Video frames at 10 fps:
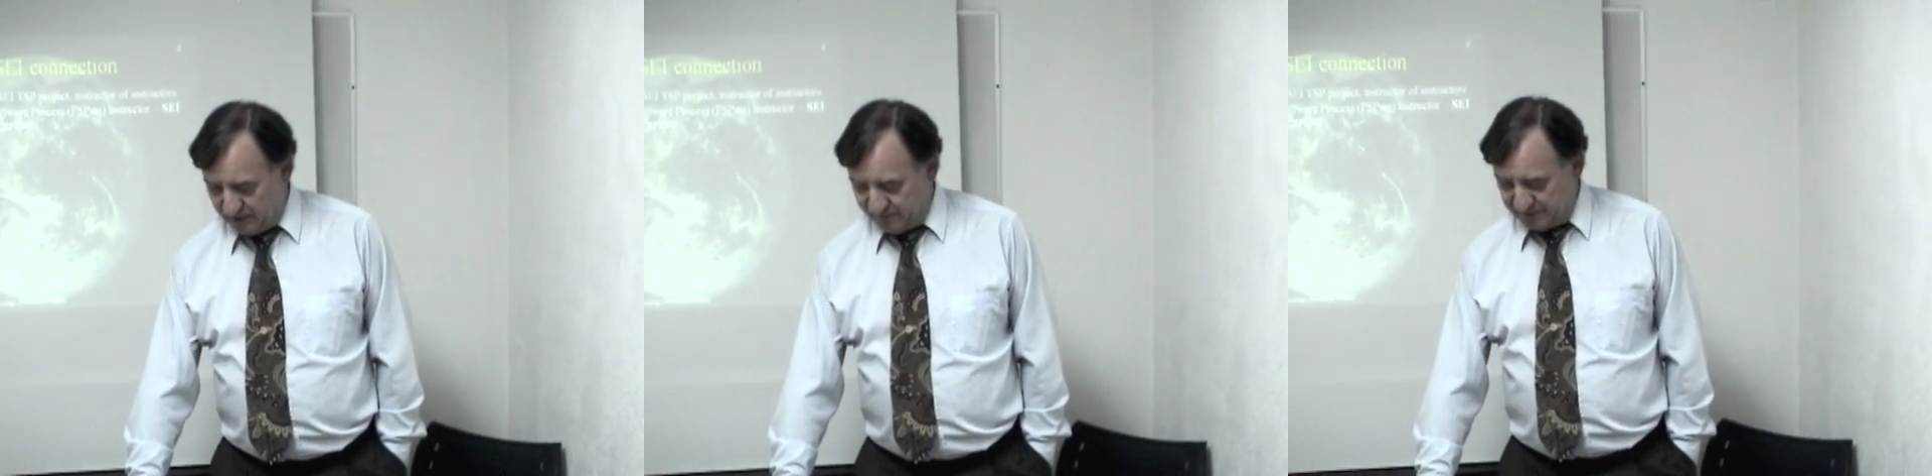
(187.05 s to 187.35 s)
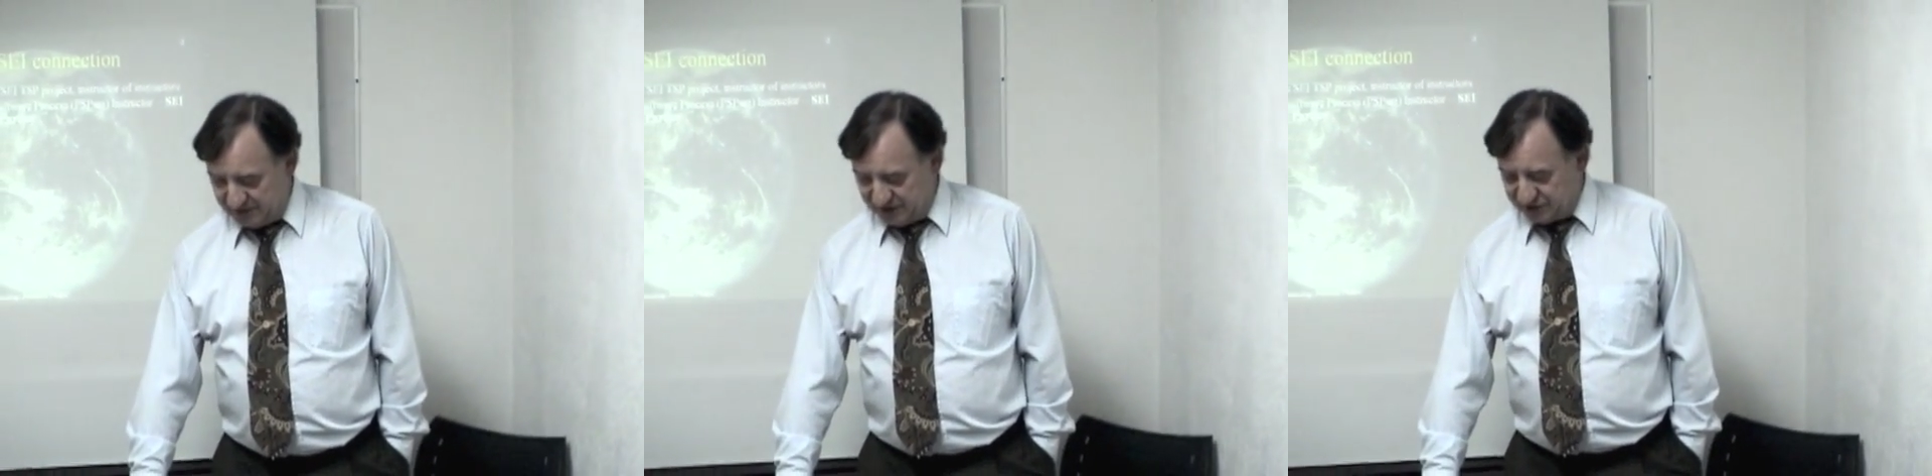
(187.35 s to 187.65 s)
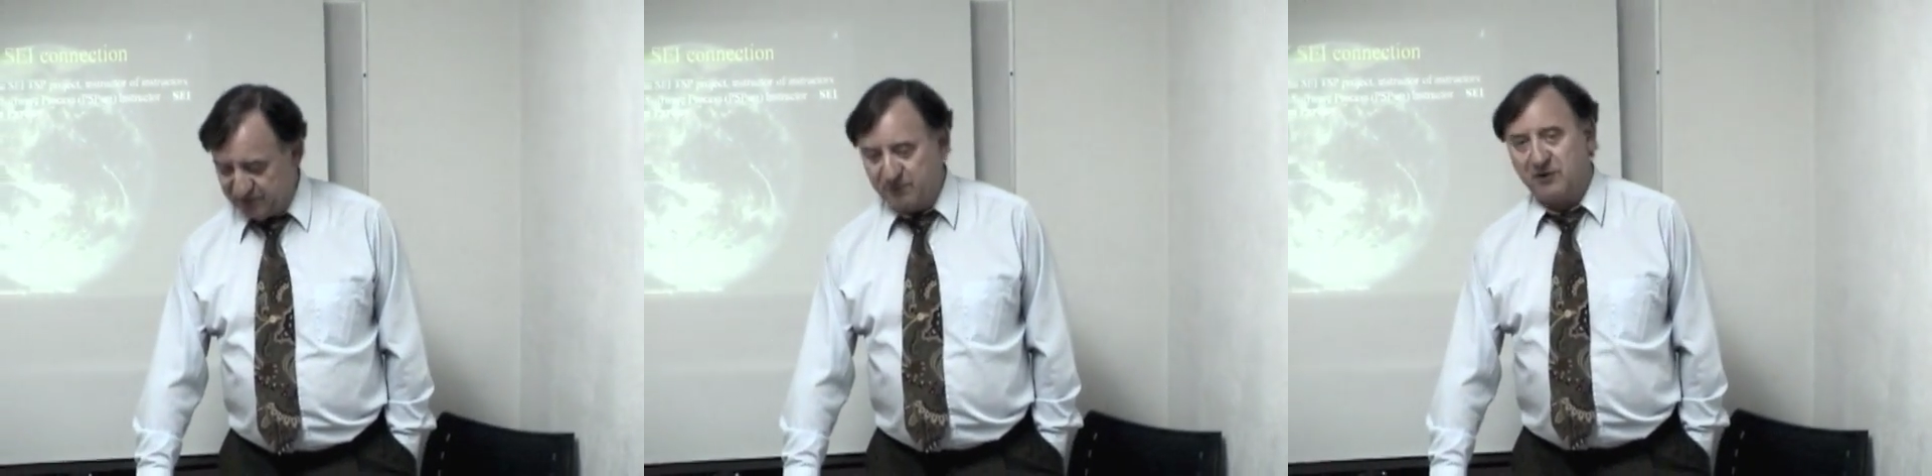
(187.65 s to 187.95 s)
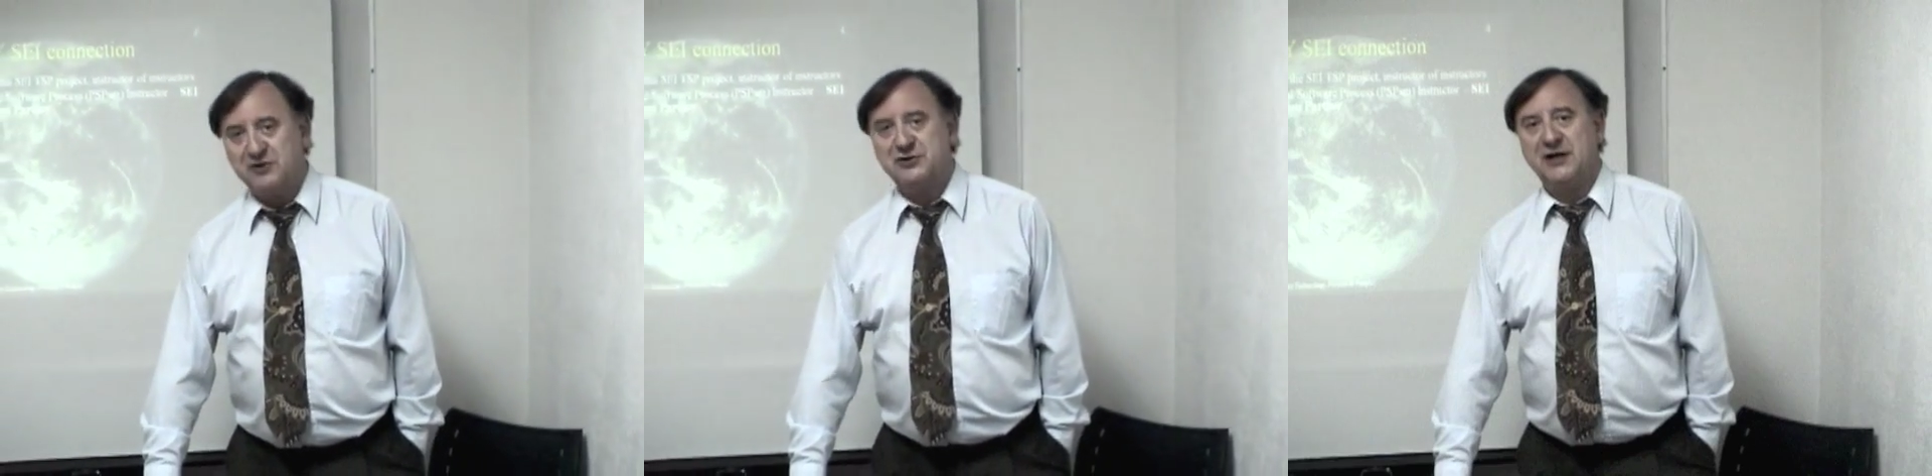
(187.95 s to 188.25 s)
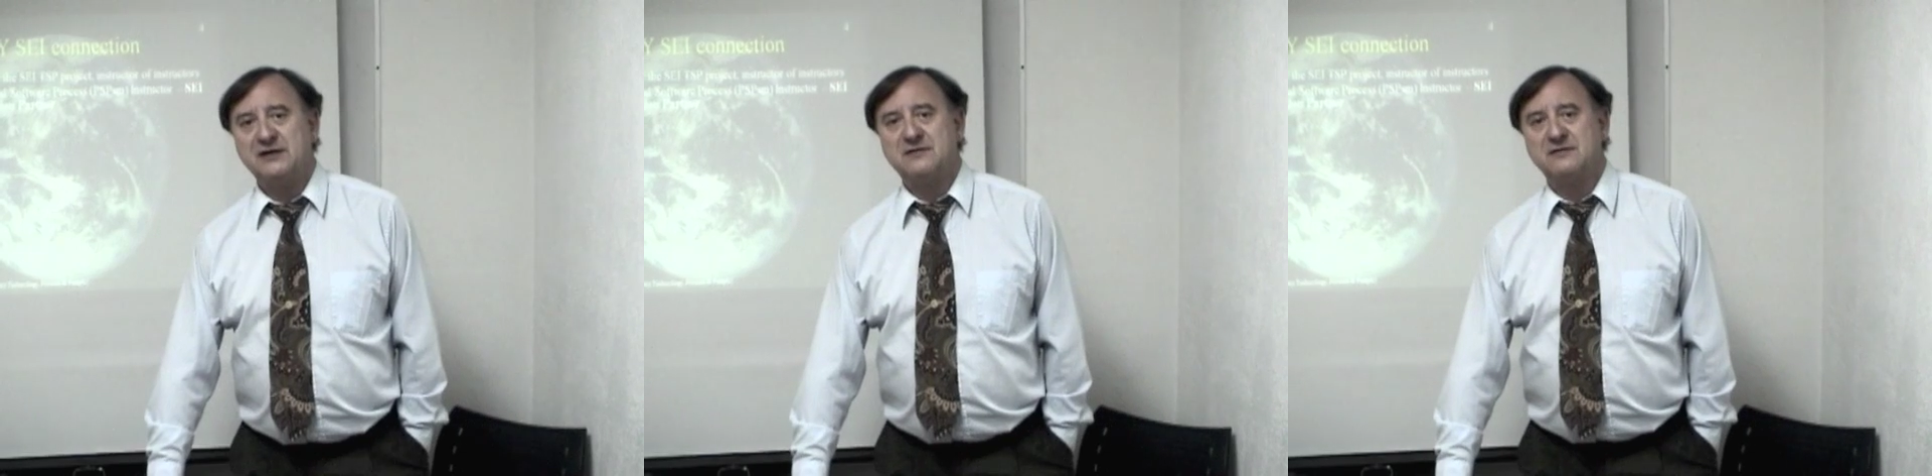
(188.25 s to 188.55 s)
of the TSP
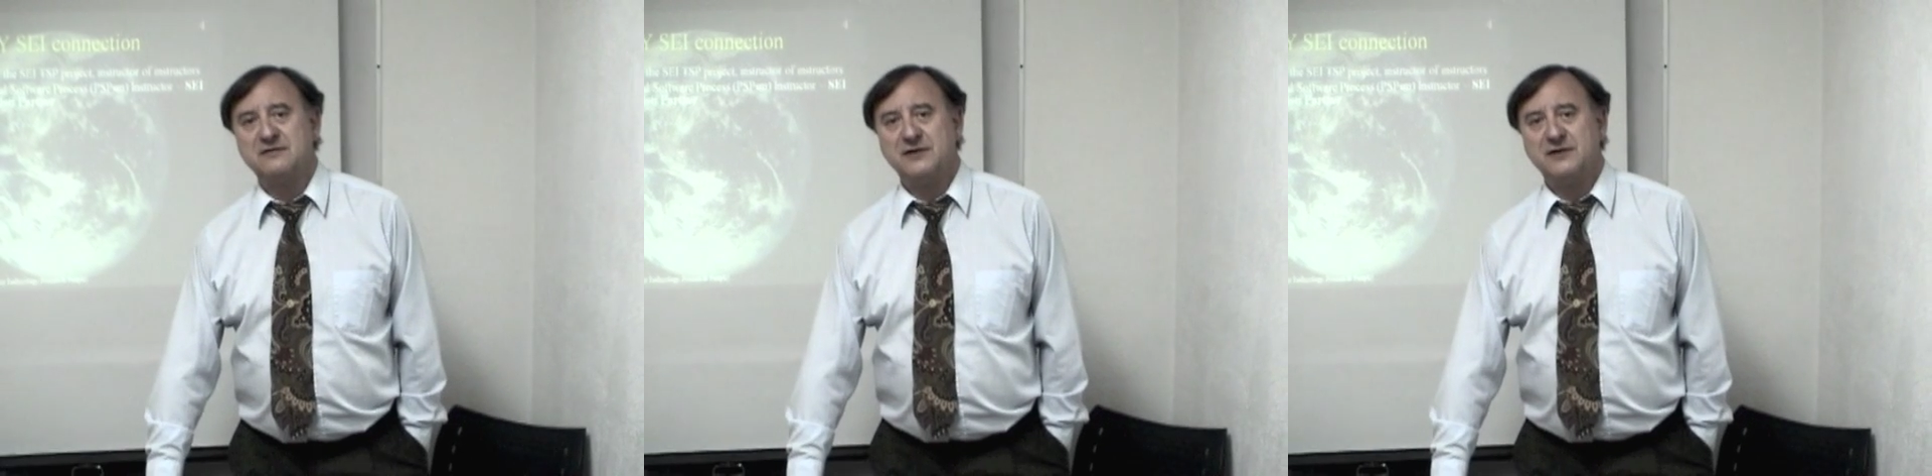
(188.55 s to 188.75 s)
project,